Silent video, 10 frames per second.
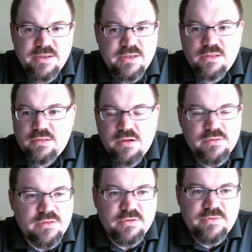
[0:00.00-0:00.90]
in a
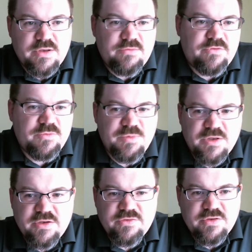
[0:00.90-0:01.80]
long time, just
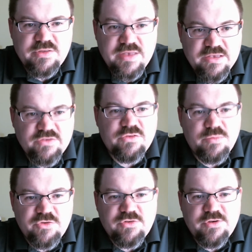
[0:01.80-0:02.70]
because it takes
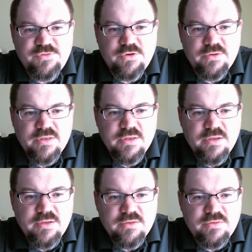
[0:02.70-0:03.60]
so much effort
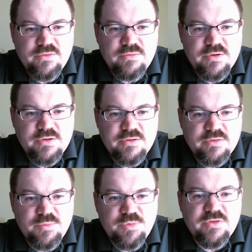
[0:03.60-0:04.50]

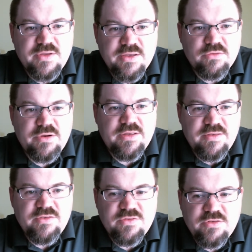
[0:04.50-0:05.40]
to put together a
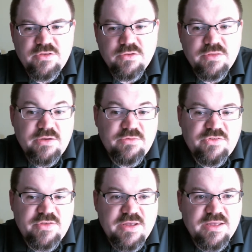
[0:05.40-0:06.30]
decent, you know, they
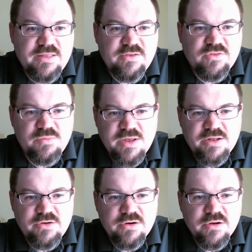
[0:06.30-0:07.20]
always say it doesn't
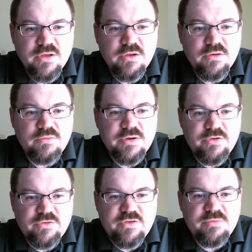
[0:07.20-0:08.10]
matter
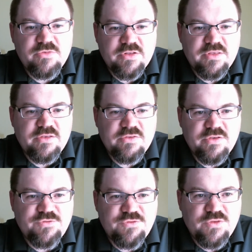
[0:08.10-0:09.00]
what your subject
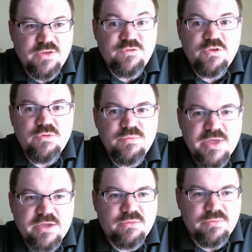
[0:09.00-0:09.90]
is, if you
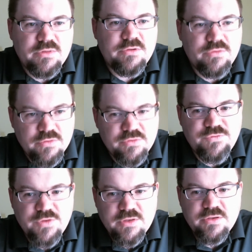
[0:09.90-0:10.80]
make a really good
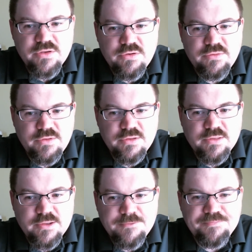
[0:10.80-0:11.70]
video, you
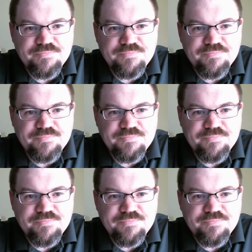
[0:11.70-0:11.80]
know,